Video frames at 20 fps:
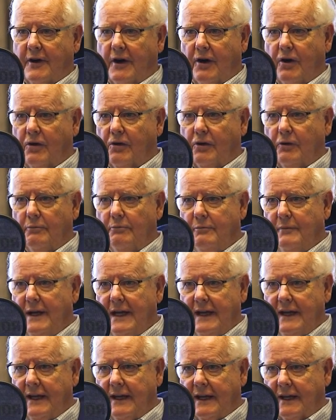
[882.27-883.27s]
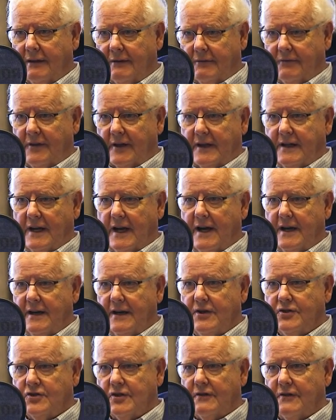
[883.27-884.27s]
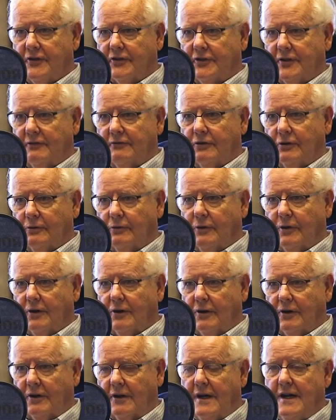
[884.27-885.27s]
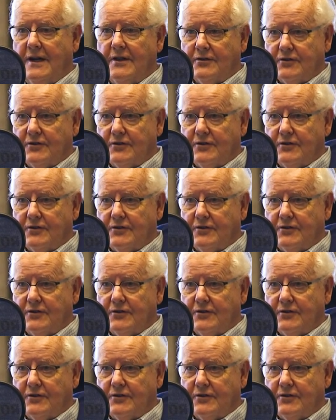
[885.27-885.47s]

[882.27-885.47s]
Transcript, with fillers: the whole meaning of the carnage of the Civil War